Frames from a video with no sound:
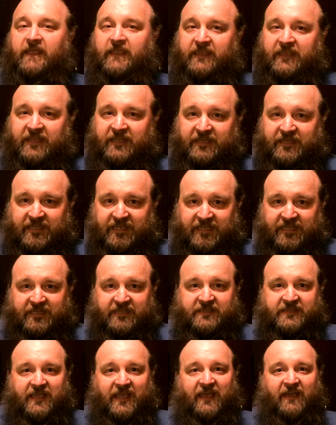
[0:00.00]
You
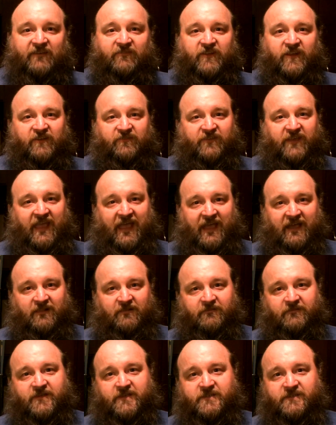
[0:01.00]
need to have enough
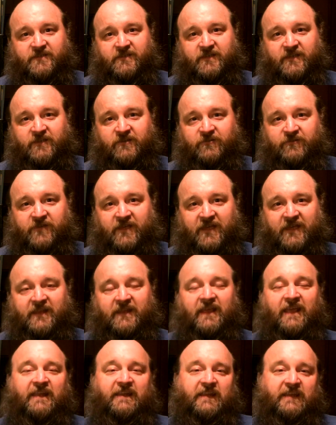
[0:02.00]
calories in your diet,
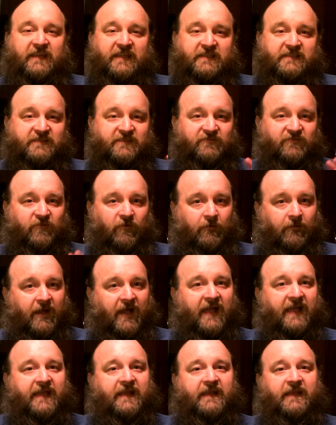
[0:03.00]
and you need some
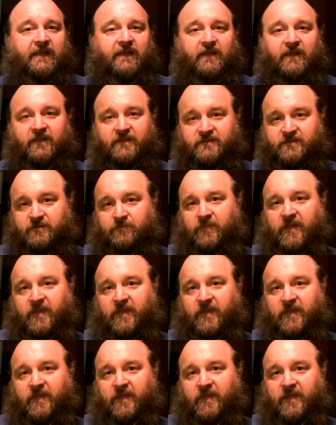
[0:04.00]
variety and some